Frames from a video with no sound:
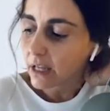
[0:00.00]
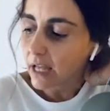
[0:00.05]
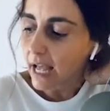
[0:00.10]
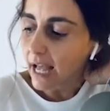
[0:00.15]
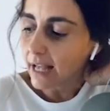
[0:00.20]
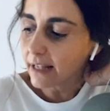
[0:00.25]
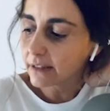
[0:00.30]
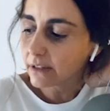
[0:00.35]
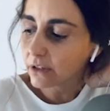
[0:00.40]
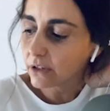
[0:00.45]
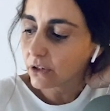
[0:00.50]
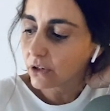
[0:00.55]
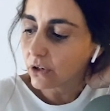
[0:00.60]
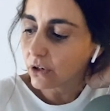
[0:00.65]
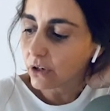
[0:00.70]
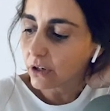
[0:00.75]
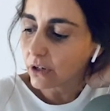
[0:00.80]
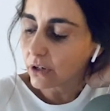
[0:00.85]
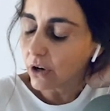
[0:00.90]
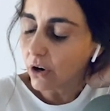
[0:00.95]
as it
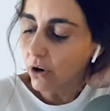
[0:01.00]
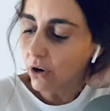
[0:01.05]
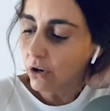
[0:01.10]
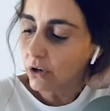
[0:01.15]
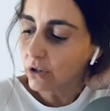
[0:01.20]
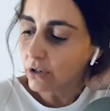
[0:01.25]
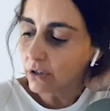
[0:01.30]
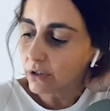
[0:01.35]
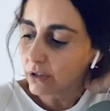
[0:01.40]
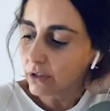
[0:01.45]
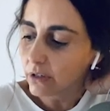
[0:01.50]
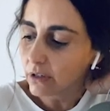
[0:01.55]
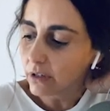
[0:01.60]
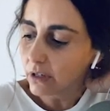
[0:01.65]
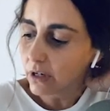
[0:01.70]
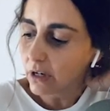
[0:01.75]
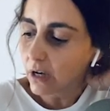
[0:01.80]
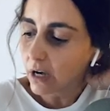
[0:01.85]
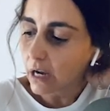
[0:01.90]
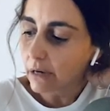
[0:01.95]
got on,
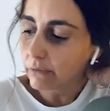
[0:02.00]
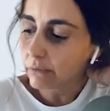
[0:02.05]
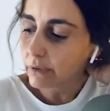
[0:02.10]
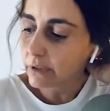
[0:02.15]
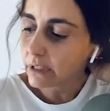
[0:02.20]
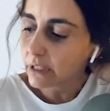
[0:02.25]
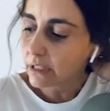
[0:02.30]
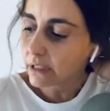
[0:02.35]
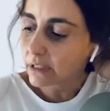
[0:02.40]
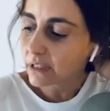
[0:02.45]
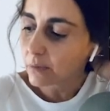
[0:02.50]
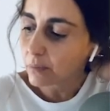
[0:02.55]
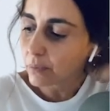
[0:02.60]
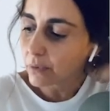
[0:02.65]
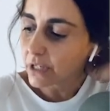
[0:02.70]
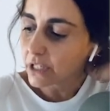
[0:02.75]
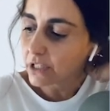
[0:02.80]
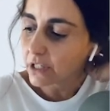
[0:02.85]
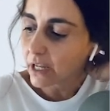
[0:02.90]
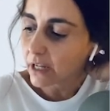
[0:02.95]
I really just
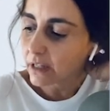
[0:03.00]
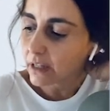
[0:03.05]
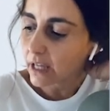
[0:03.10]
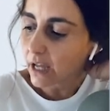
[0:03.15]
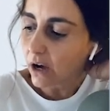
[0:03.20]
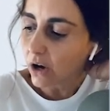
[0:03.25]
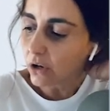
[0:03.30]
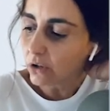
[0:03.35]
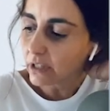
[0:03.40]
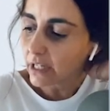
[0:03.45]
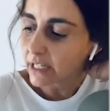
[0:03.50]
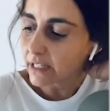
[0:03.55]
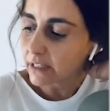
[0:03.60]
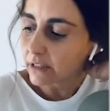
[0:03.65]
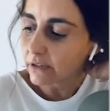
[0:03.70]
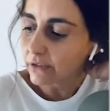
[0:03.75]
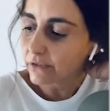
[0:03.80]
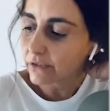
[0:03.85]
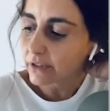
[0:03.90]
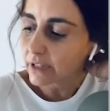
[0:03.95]
appreciated that whole idea
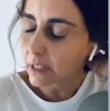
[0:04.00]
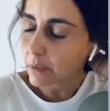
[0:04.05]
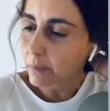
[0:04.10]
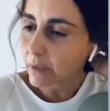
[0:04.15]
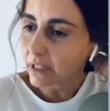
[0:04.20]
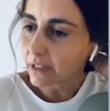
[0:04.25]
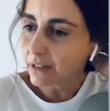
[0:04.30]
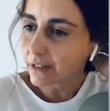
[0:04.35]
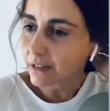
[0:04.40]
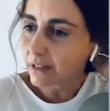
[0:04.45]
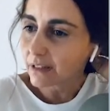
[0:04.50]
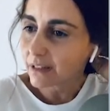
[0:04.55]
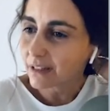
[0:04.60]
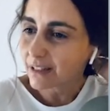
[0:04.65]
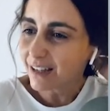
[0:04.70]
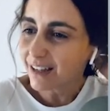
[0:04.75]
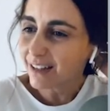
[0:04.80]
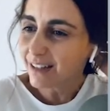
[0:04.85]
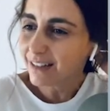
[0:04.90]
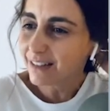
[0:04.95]
of sleeping under the
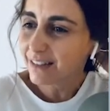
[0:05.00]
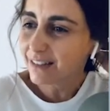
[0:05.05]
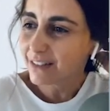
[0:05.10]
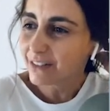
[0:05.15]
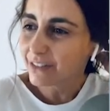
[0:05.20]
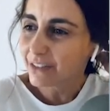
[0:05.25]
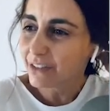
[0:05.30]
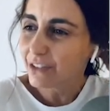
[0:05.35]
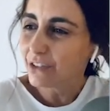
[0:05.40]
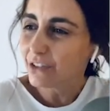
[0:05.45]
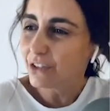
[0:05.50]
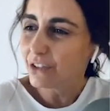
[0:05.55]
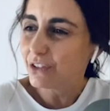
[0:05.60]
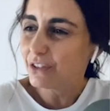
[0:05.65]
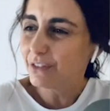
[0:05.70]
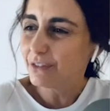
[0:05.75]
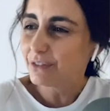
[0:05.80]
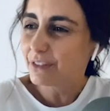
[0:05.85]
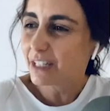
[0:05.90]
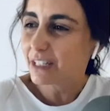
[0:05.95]
stars, you know,
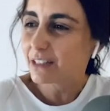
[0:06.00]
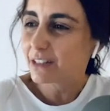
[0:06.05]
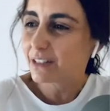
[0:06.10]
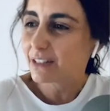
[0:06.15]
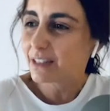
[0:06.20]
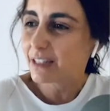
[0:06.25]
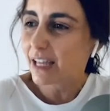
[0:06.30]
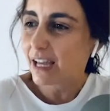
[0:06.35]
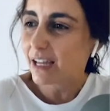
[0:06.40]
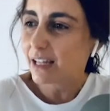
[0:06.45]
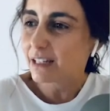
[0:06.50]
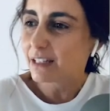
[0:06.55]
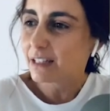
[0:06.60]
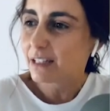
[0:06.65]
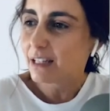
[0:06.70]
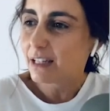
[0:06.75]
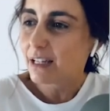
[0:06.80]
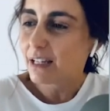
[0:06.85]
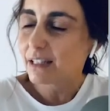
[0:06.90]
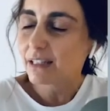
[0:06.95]
like just that
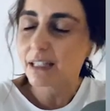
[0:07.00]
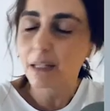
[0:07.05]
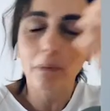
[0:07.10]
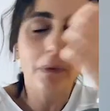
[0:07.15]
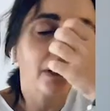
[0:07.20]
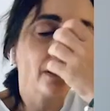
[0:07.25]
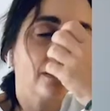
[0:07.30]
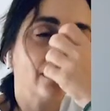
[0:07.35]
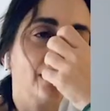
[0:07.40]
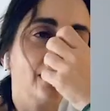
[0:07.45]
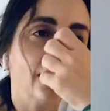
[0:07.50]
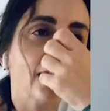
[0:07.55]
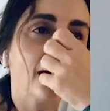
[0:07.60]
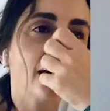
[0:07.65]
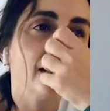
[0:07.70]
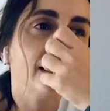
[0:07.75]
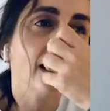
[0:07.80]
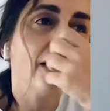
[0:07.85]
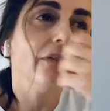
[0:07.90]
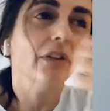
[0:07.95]
sleeping under the
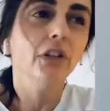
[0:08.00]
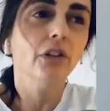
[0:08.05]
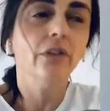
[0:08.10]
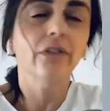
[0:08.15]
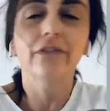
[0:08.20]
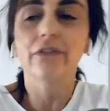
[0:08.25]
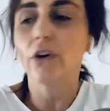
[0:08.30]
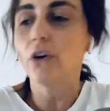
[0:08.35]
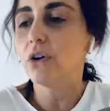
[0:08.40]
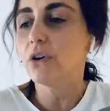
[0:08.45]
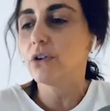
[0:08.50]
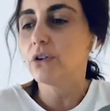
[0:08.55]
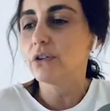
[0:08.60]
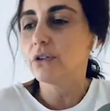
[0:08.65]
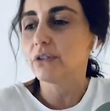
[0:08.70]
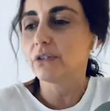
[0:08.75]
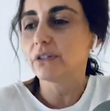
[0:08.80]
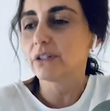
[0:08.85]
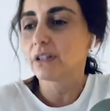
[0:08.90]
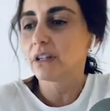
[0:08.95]
stars, having no
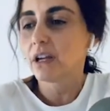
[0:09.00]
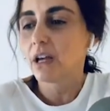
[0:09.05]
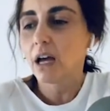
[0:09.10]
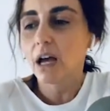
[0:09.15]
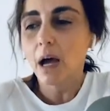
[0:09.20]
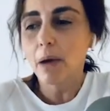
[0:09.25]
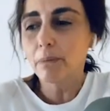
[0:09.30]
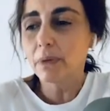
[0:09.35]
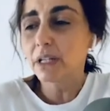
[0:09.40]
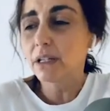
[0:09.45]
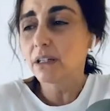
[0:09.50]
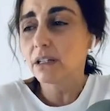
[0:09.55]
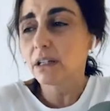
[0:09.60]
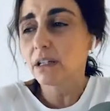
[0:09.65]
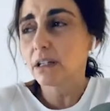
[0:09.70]
phones. I mean,